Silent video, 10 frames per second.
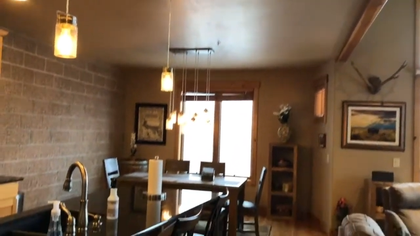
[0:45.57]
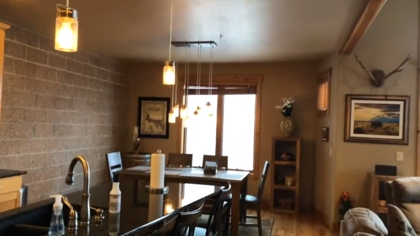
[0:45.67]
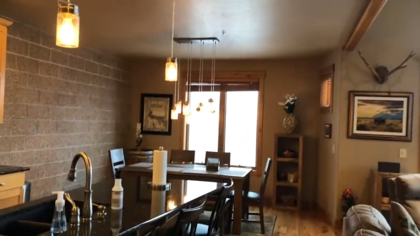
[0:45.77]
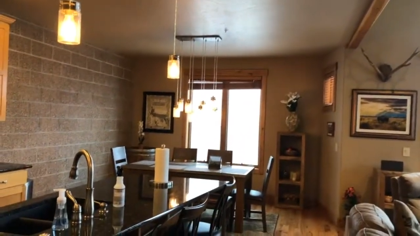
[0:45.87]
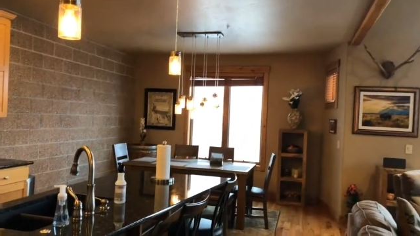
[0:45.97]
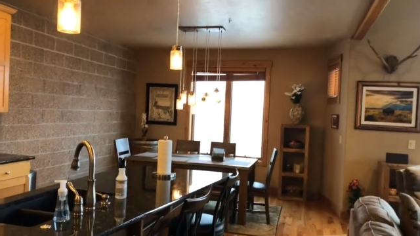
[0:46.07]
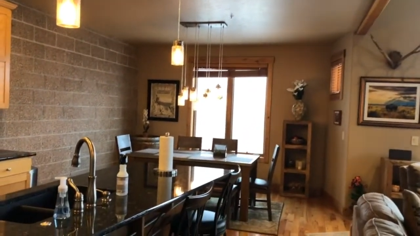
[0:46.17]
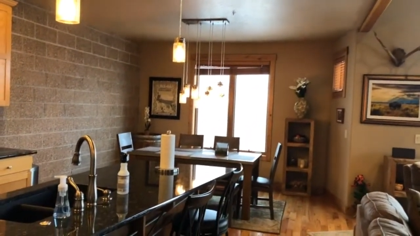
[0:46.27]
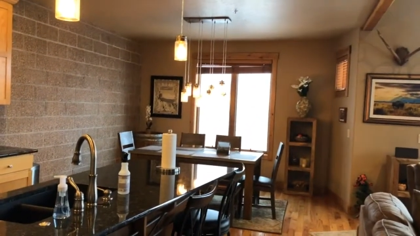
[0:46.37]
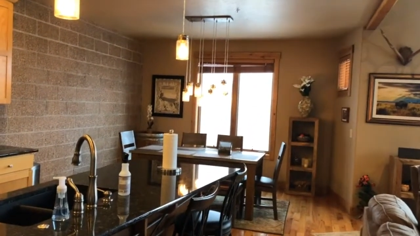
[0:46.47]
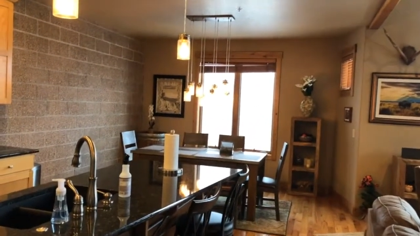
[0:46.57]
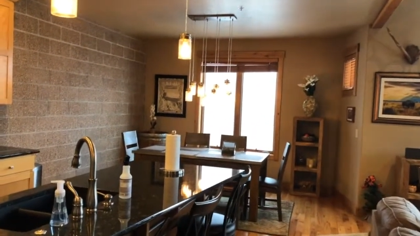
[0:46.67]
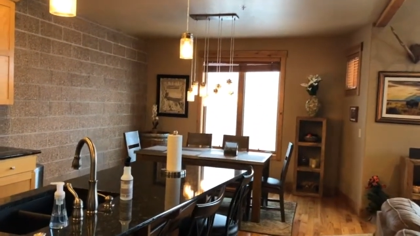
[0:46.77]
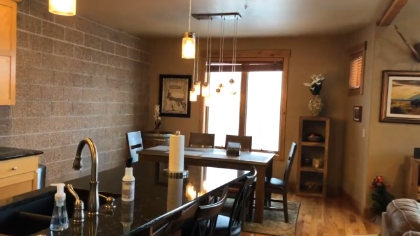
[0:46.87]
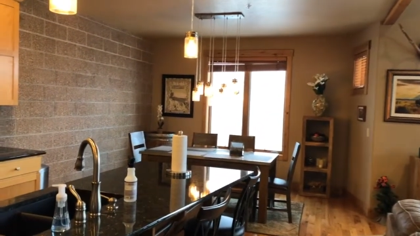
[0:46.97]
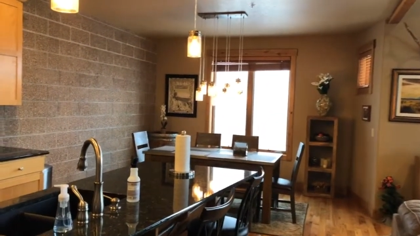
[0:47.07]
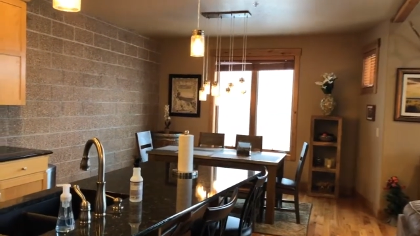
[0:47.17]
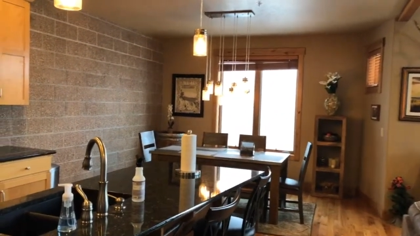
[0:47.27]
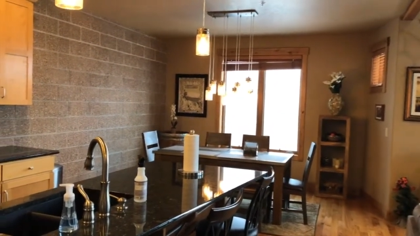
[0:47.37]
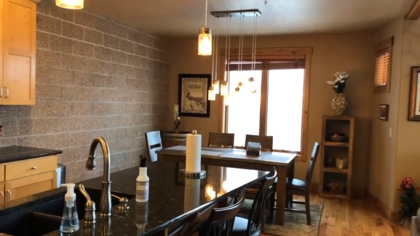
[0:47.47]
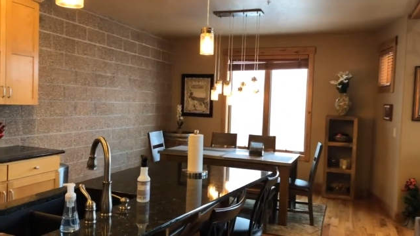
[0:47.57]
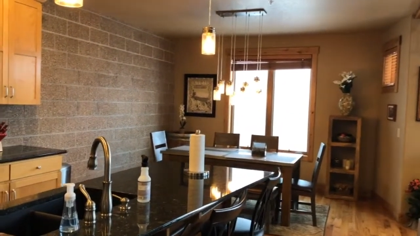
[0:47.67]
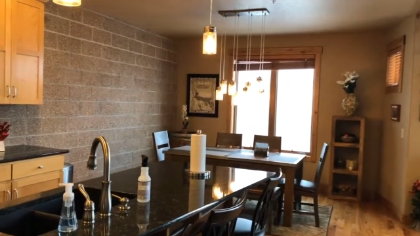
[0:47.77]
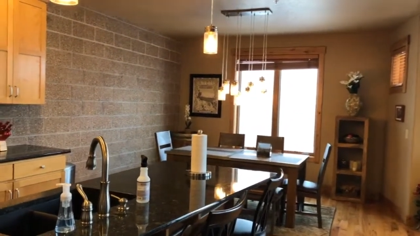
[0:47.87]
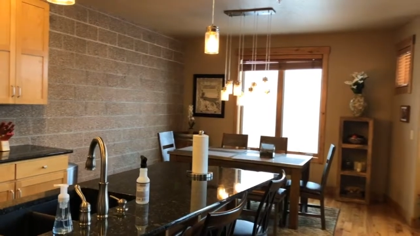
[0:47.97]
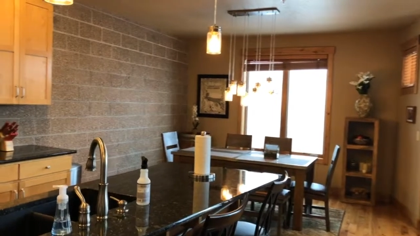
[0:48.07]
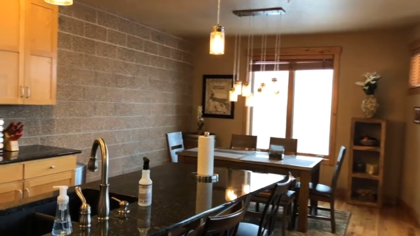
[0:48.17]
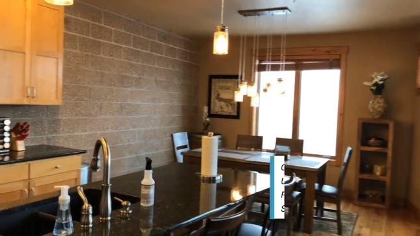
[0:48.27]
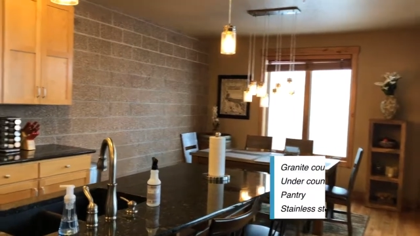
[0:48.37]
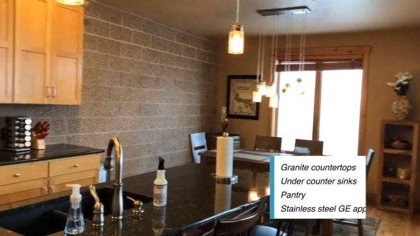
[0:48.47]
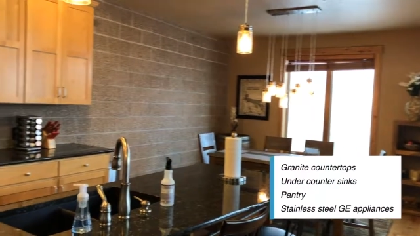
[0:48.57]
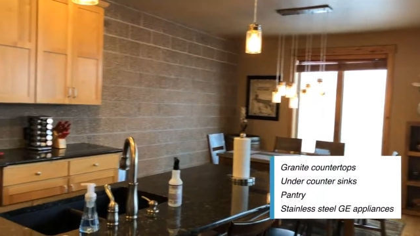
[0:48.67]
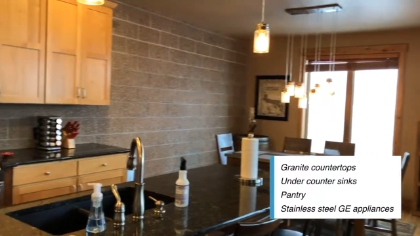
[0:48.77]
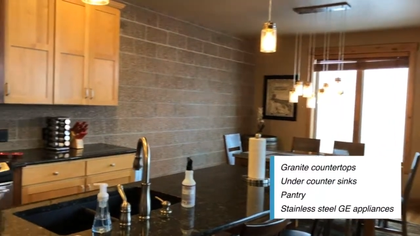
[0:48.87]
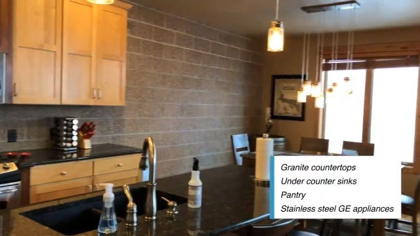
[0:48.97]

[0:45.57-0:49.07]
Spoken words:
No face is visible, so there are no lips to read.